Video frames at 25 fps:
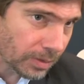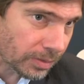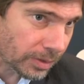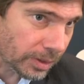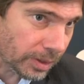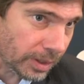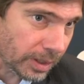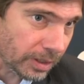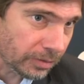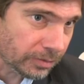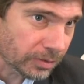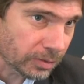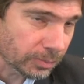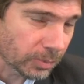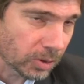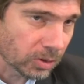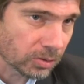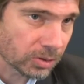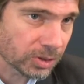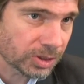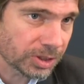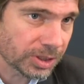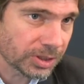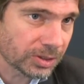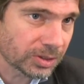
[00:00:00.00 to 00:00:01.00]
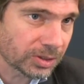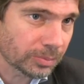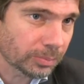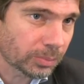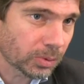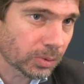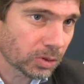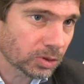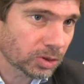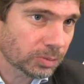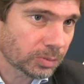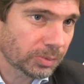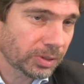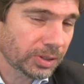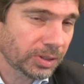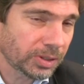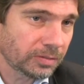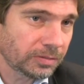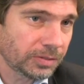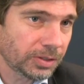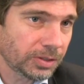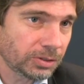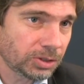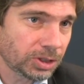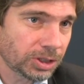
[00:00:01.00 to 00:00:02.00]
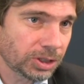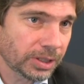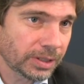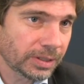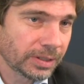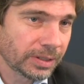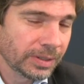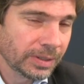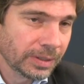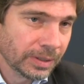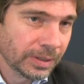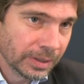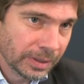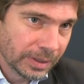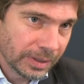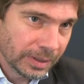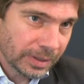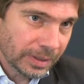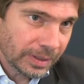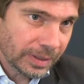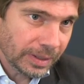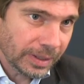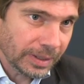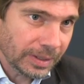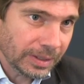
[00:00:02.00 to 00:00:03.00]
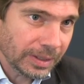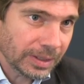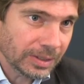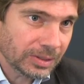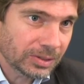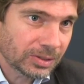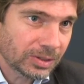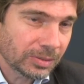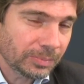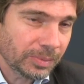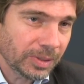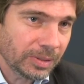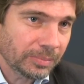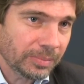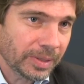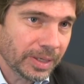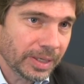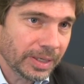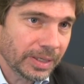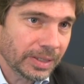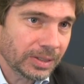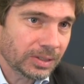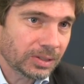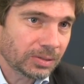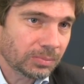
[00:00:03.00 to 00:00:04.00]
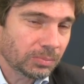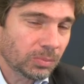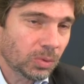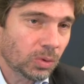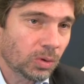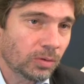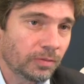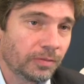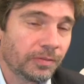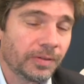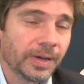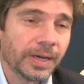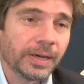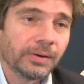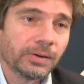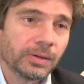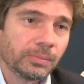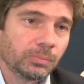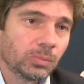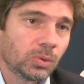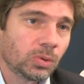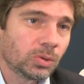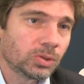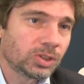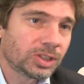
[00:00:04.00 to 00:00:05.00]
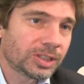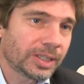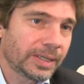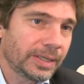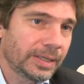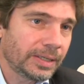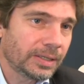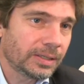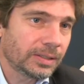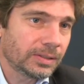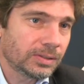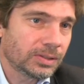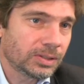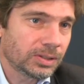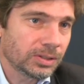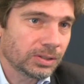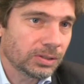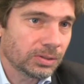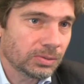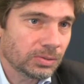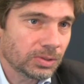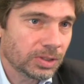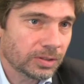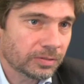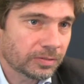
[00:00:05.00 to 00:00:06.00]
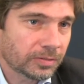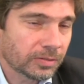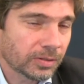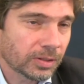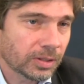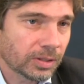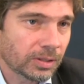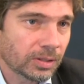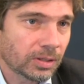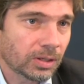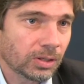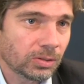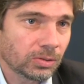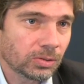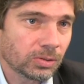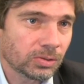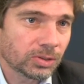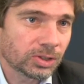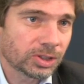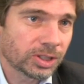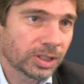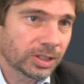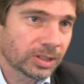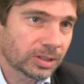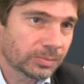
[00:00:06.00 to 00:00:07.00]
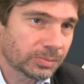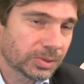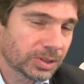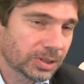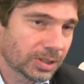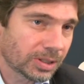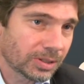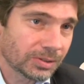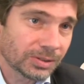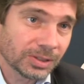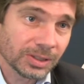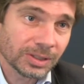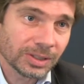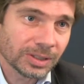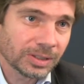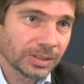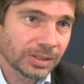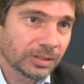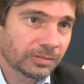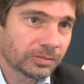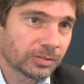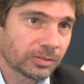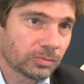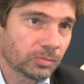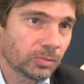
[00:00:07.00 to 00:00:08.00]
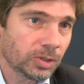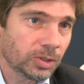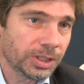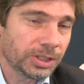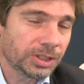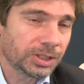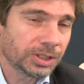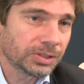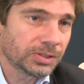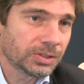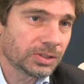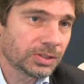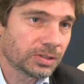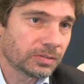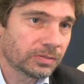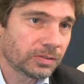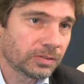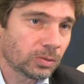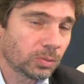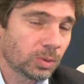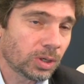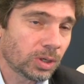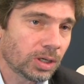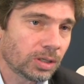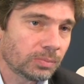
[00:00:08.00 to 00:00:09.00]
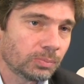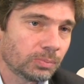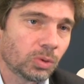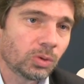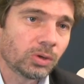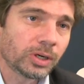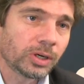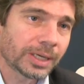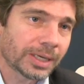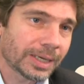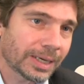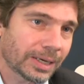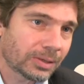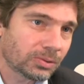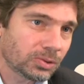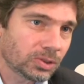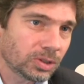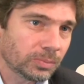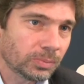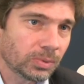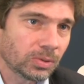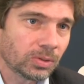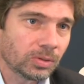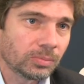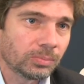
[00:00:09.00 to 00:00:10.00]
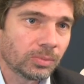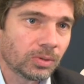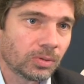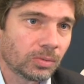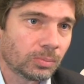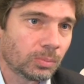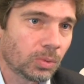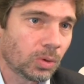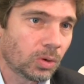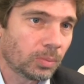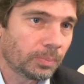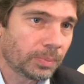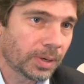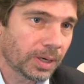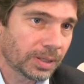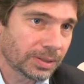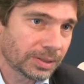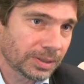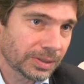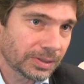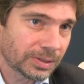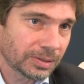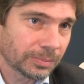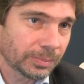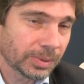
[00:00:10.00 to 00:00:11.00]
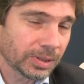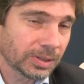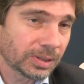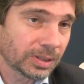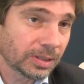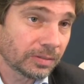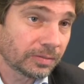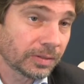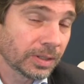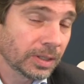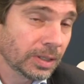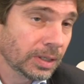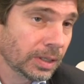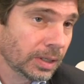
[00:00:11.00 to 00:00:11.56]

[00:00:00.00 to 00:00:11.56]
that if democracy is to prosper in the future, it needs to be made more varied, more tailored to different local circumstances in different regions of the world, more accountable, more participative.